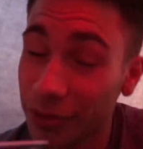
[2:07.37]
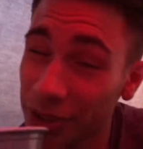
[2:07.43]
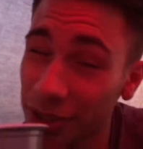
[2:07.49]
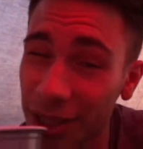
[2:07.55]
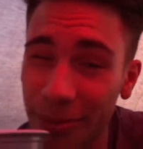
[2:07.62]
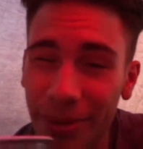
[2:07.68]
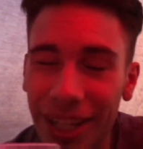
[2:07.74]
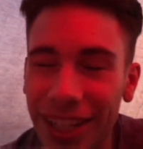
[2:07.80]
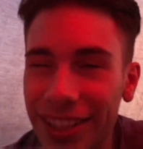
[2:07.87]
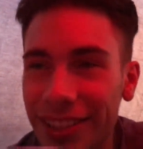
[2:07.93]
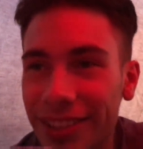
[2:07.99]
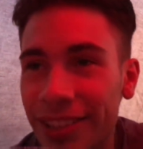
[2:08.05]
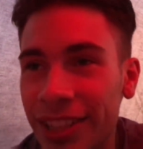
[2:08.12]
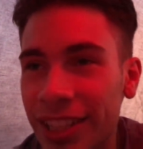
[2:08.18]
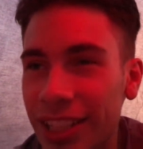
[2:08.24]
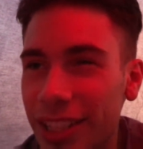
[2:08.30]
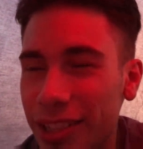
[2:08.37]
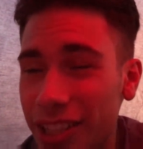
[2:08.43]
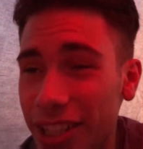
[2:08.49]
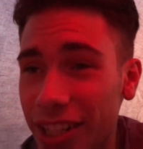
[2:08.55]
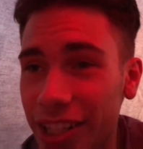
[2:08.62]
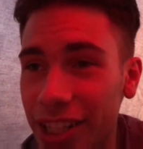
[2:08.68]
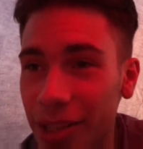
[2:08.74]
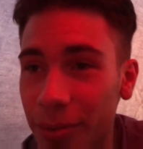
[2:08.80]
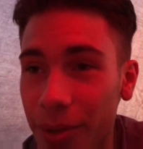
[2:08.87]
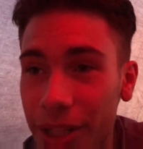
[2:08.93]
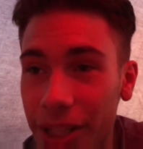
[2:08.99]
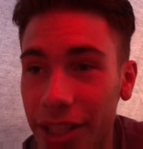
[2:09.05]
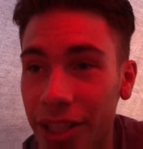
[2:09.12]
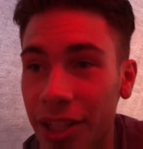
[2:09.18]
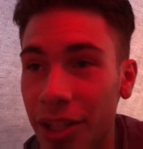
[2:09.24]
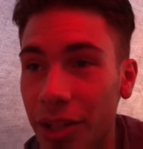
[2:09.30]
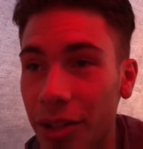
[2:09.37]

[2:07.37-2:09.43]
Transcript: of vodka lemonade. Yeah, I need a wee.